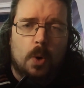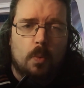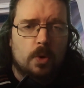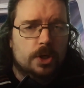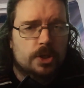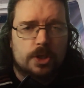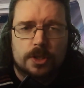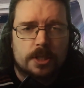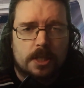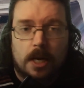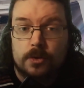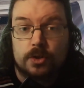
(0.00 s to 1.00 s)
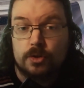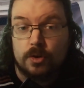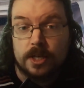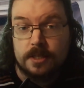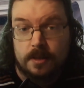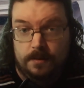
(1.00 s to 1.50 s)
One is just how
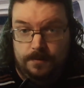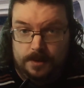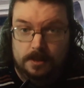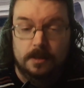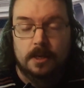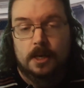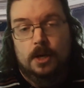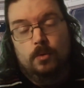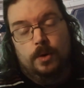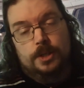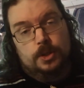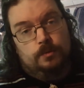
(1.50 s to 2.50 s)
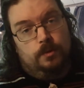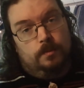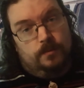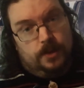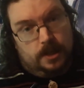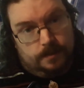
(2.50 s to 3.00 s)
stressed they feel, ranging from
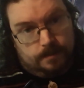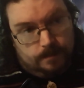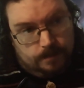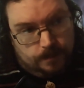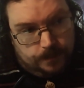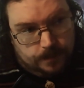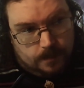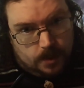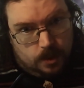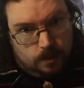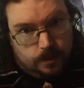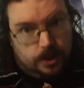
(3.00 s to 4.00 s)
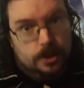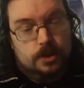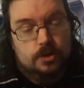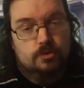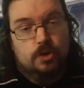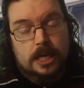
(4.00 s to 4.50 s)
feeling, very
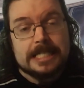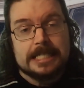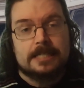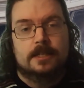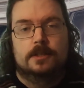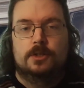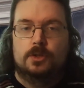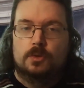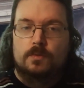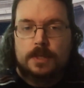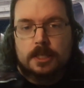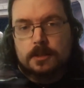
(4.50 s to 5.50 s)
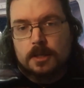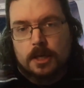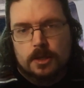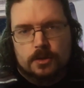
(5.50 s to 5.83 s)
distressed to feeling